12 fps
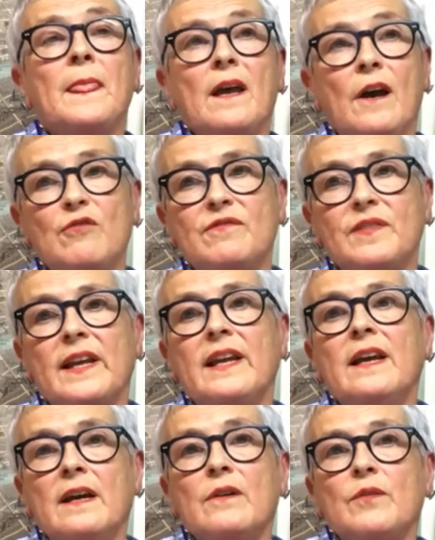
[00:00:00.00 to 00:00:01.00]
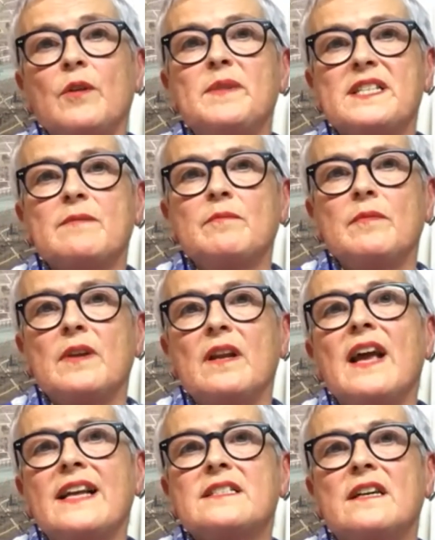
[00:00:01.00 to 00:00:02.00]
hopefully, there'll be some
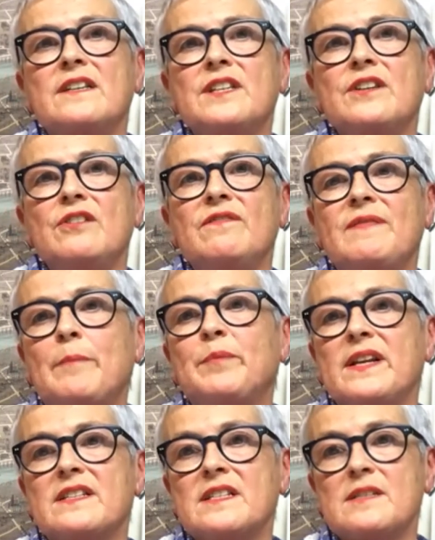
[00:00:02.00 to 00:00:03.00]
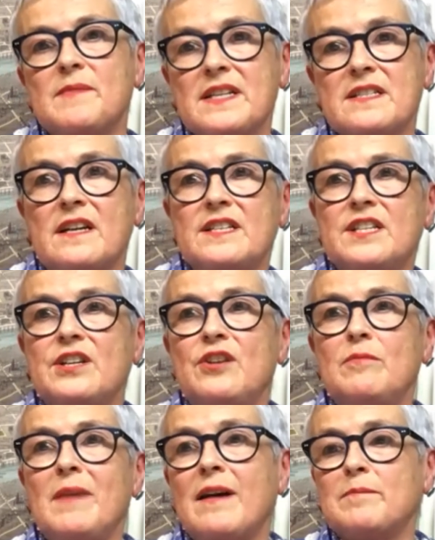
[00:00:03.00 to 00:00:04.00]
exciting new fabrics and some exciting
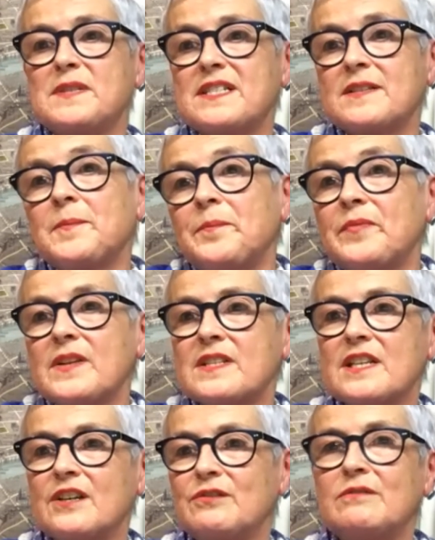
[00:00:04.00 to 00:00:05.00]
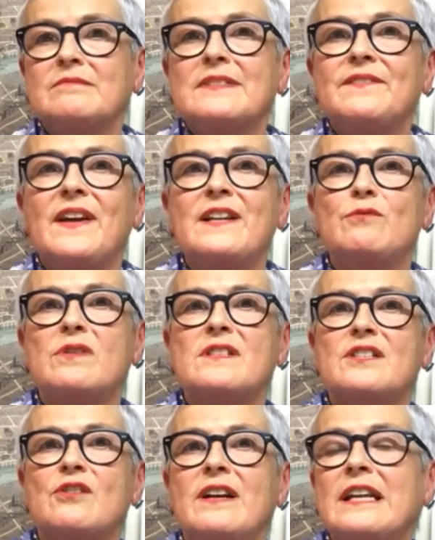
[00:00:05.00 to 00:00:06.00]
new maps. So if
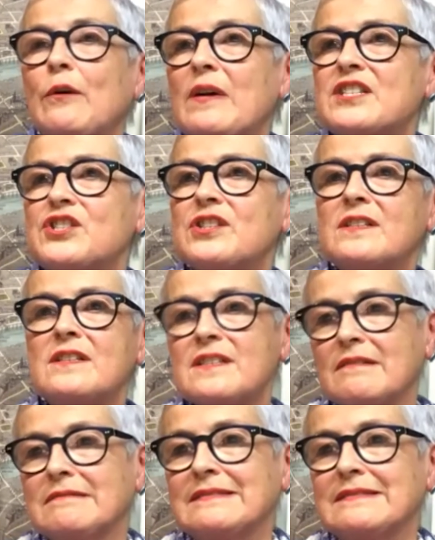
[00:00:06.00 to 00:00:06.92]
anyone's got any questions.